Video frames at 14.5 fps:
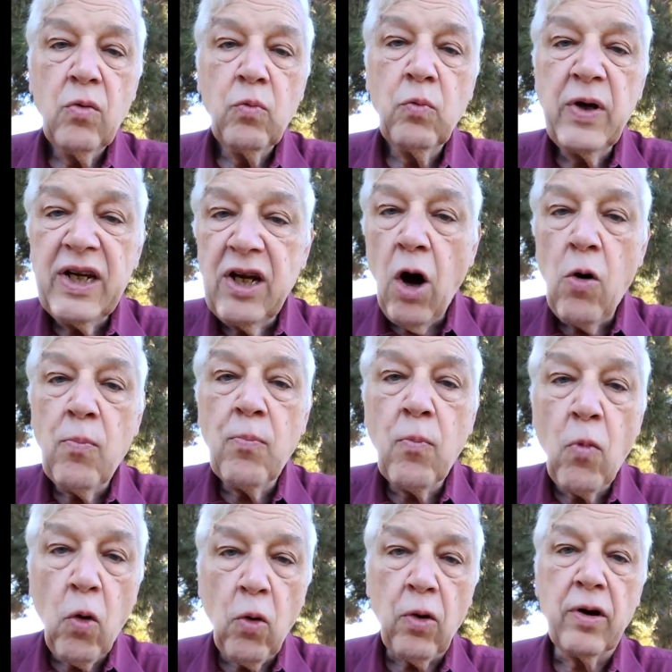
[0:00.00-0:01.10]
we don't
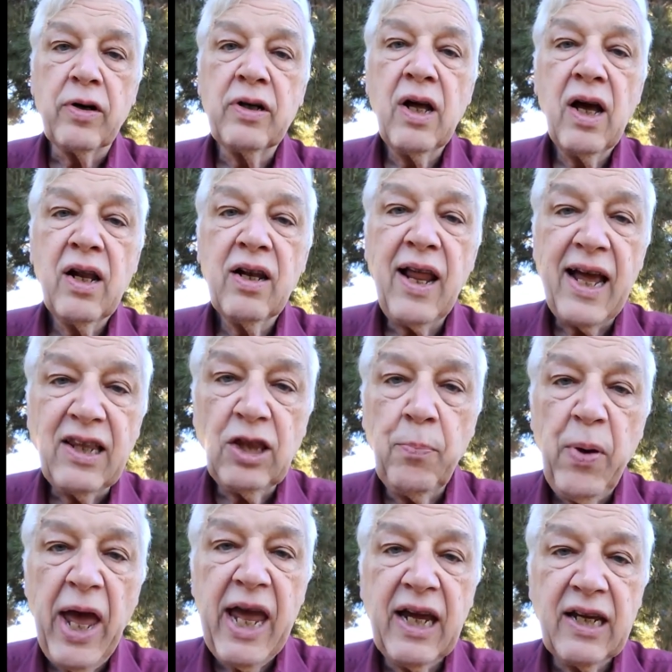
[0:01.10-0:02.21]
mourn like the
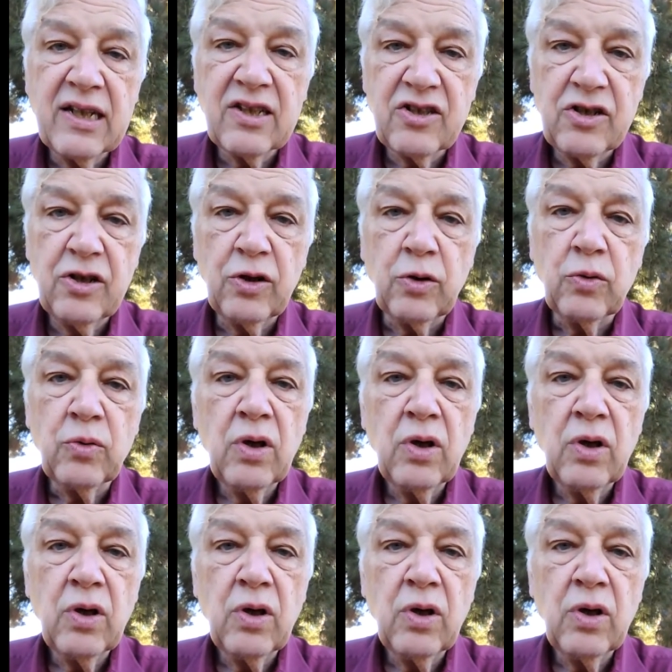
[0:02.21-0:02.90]
pagans do.